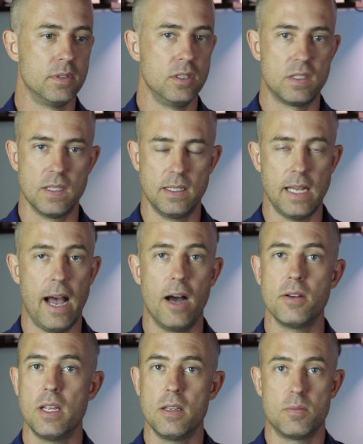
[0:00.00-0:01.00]
You sit
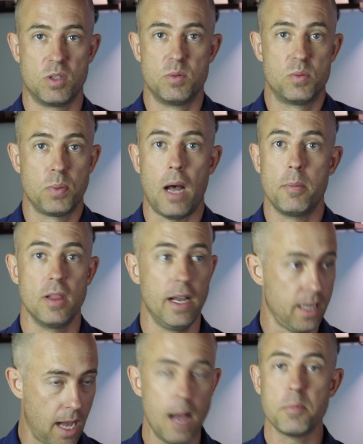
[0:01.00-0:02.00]
down, he's probably
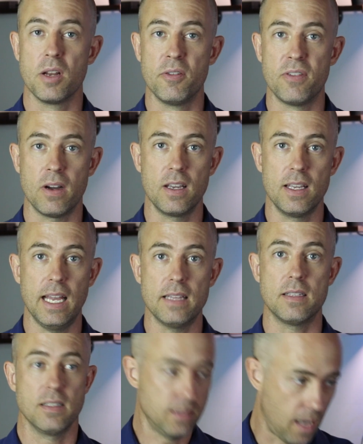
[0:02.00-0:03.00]
like, I'm going to fucking
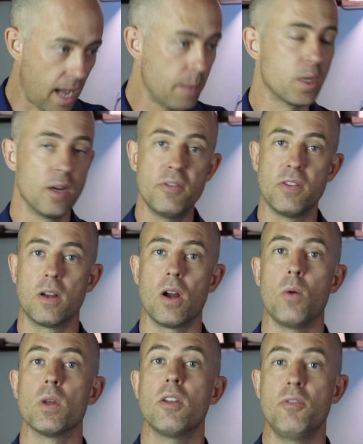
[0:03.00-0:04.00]
get this. I'm going to figure
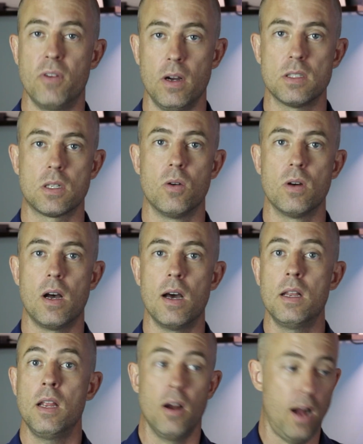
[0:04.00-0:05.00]
out what the fuck's going
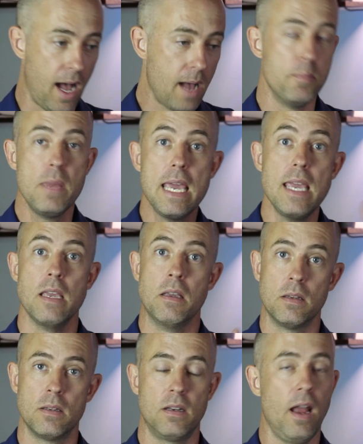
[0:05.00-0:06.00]
on here. I, me,
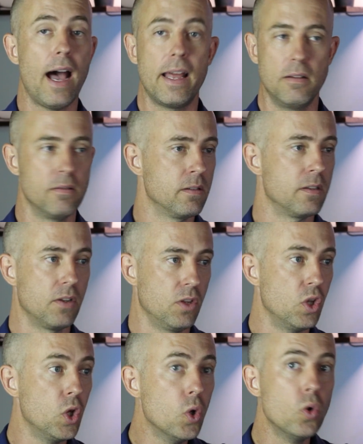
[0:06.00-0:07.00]
not
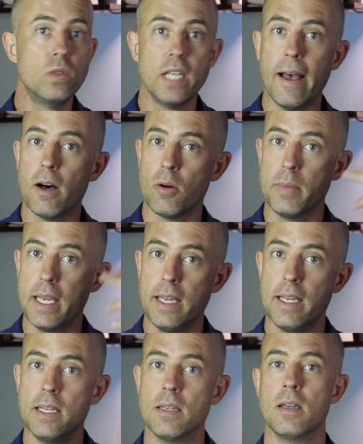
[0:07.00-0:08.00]
you tell
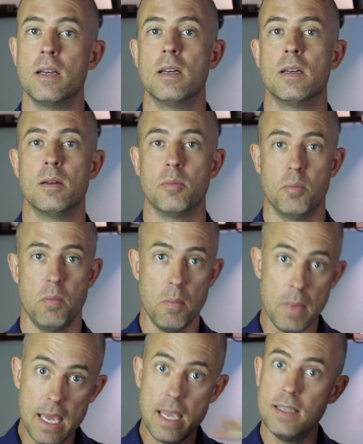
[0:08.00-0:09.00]
me.
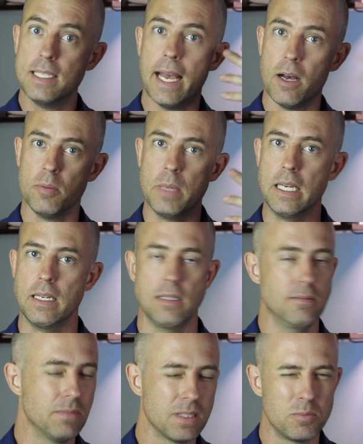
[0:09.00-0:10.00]
Me tell
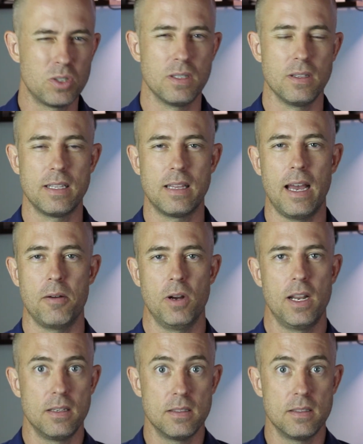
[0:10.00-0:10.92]
me. Some shit like that, right?